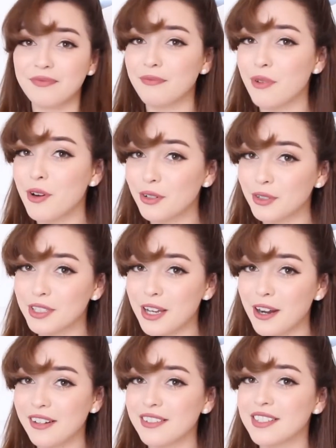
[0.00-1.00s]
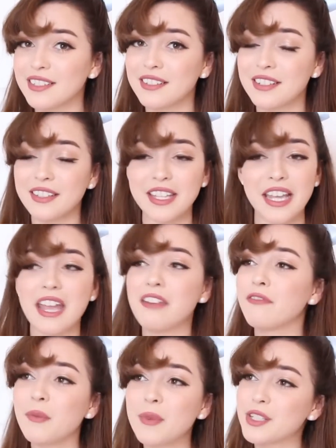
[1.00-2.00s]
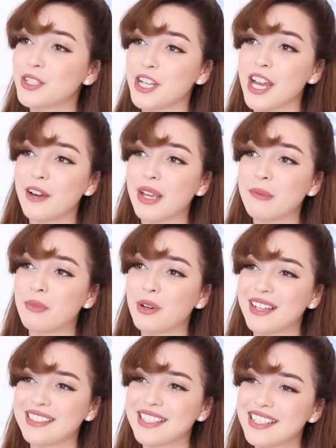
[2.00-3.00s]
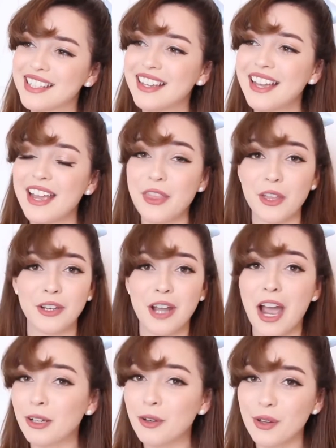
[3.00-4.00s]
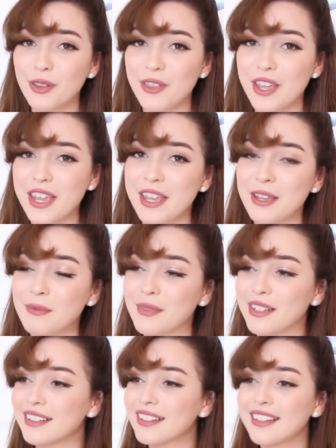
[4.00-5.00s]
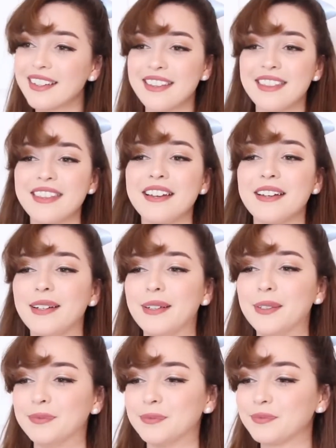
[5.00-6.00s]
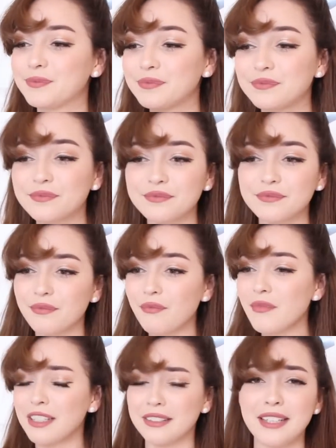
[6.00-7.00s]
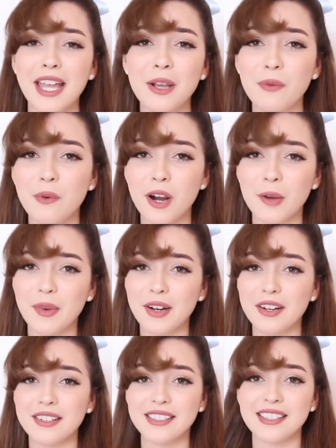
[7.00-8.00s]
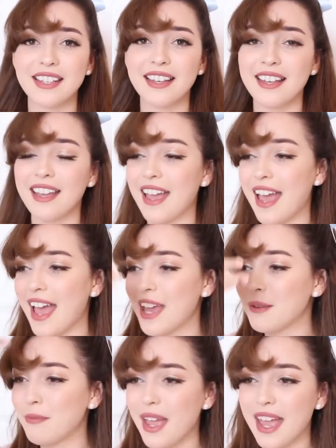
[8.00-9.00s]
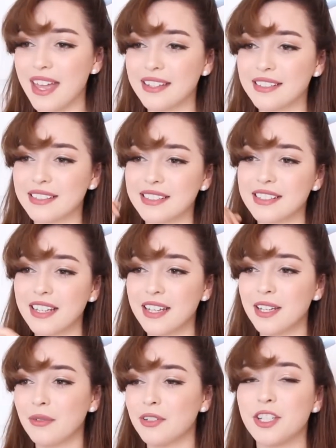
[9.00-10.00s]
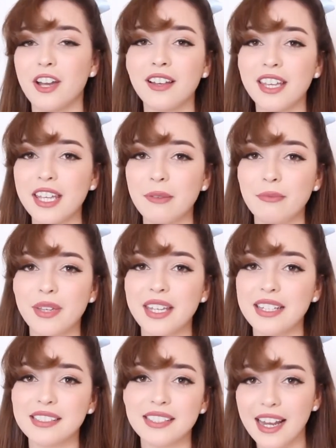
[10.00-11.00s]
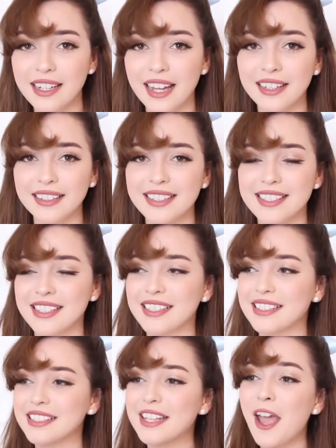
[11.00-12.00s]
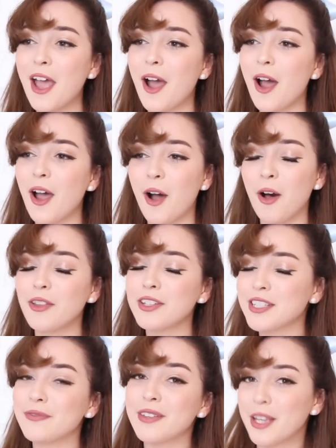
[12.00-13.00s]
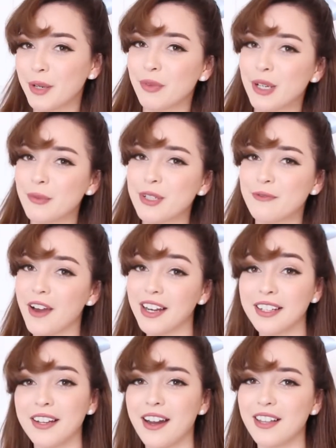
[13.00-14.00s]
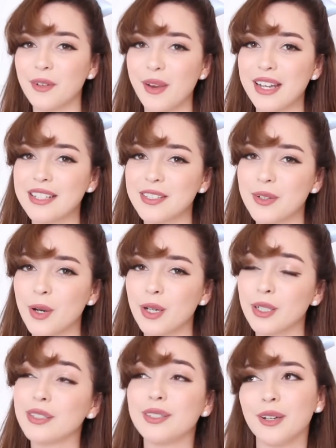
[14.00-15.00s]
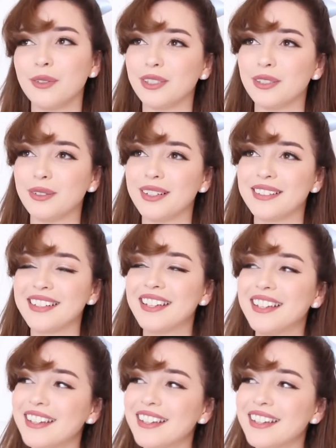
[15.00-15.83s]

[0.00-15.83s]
poodle skirts, the infamous cherry print, the nautical theme, the leg warmers, headbands, chunky peace sign necklaces, all the stuff that you can pretty much find in a Halloween store, don't do it.